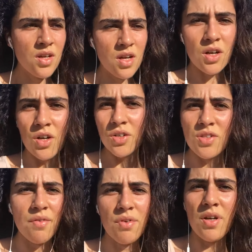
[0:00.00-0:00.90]

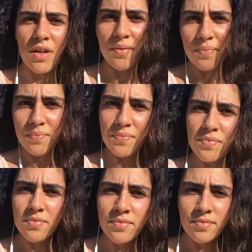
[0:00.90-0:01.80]
occurs every day,
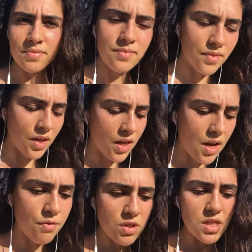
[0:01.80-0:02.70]
right?
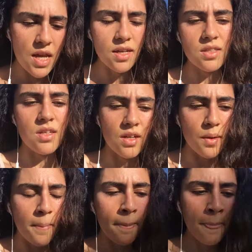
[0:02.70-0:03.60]
Every day is a
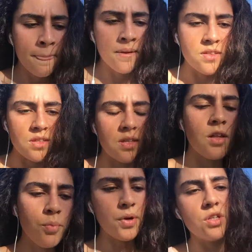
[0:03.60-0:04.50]

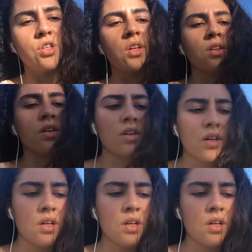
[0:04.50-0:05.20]
celebration